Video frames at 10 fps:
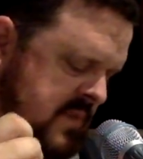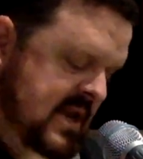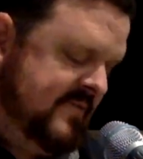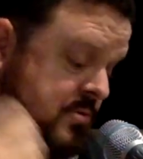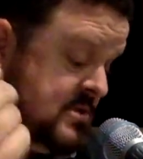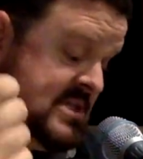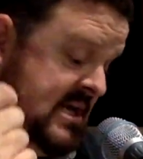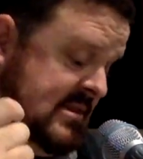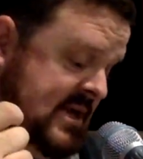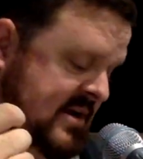never was
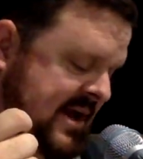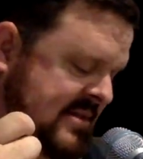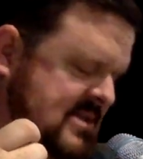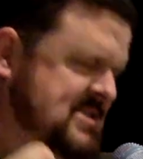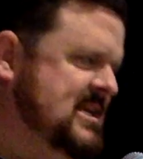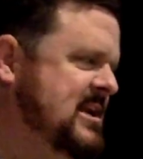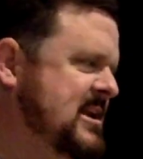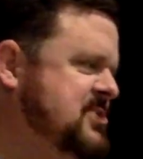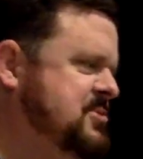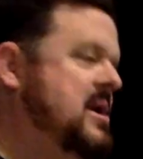anything like this seen in
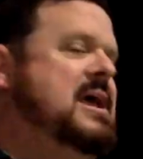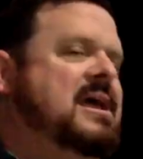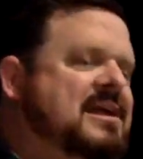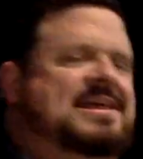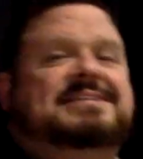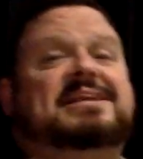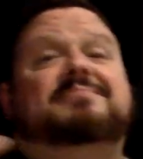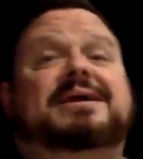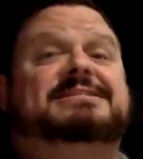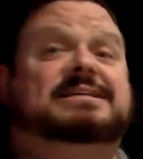Israel. Now, that's an
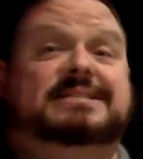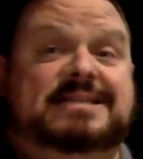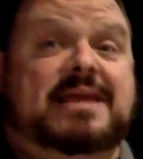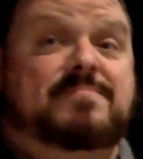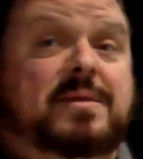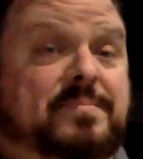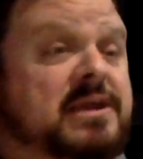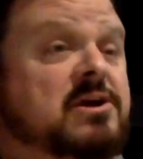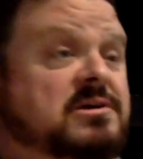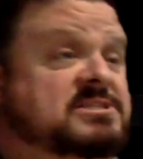amazing statement
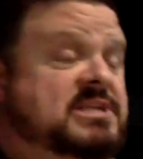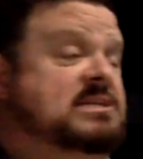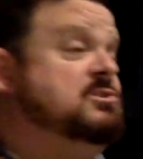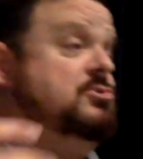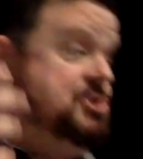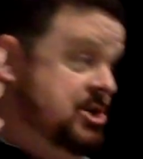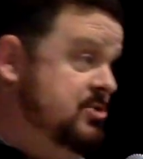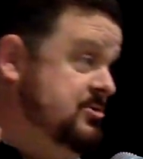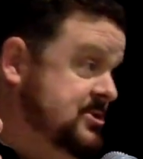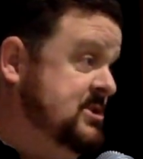because these are
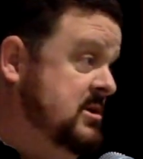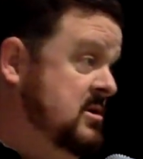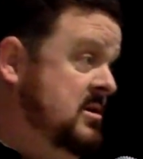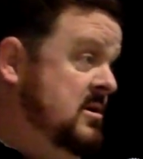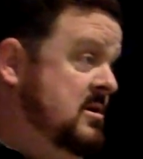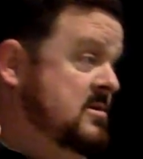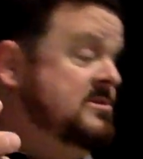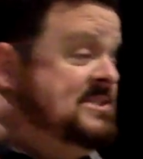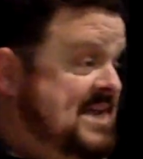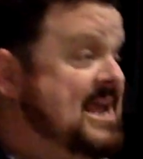Jews
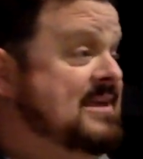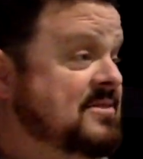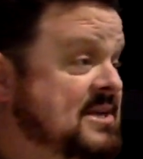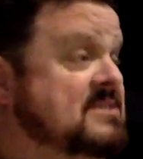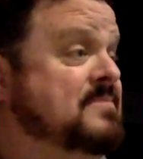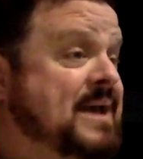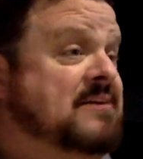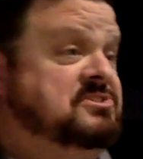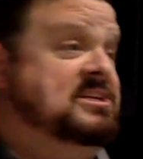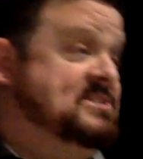saying this
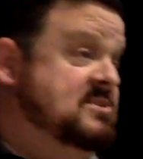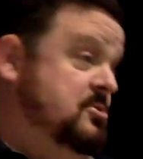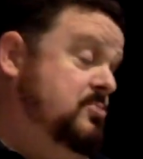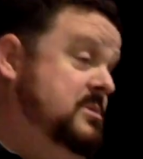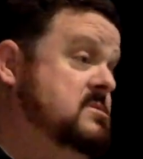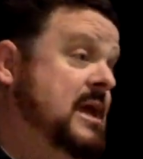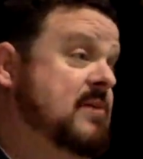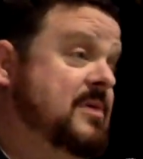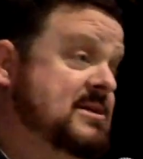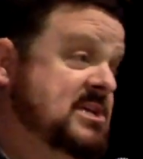about Jesus, who was
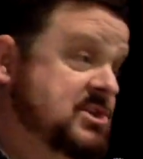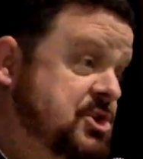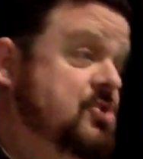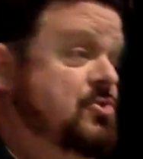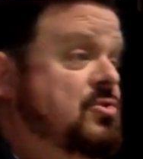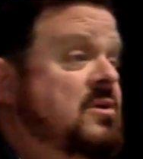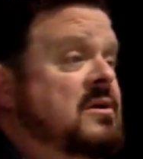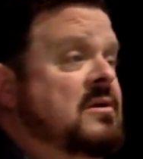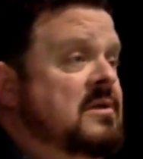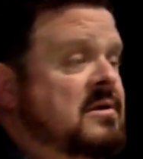likewise a Jew.
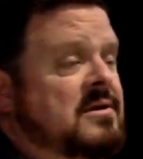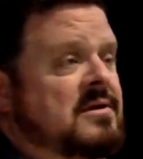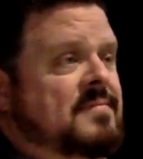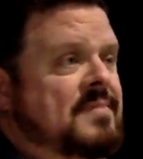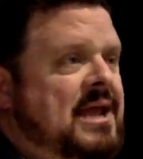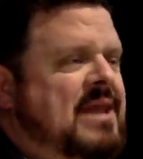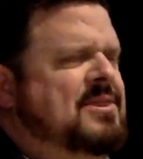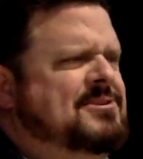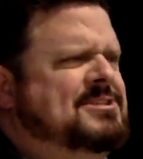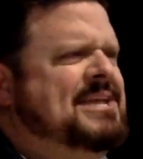And
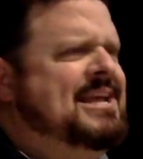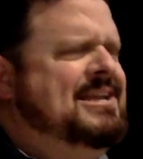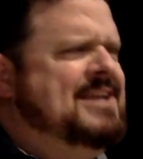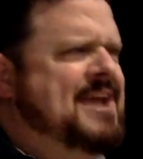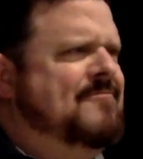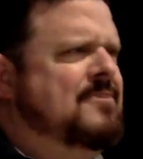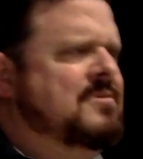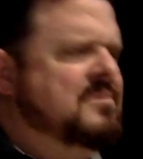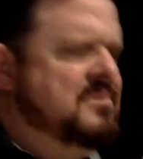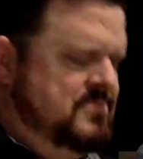they're saying,
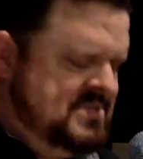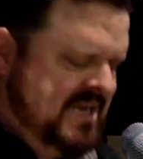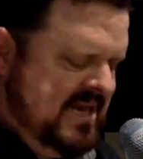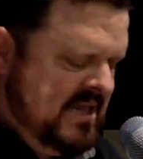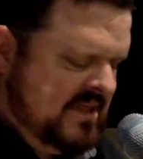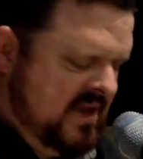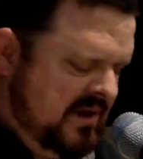Never was anything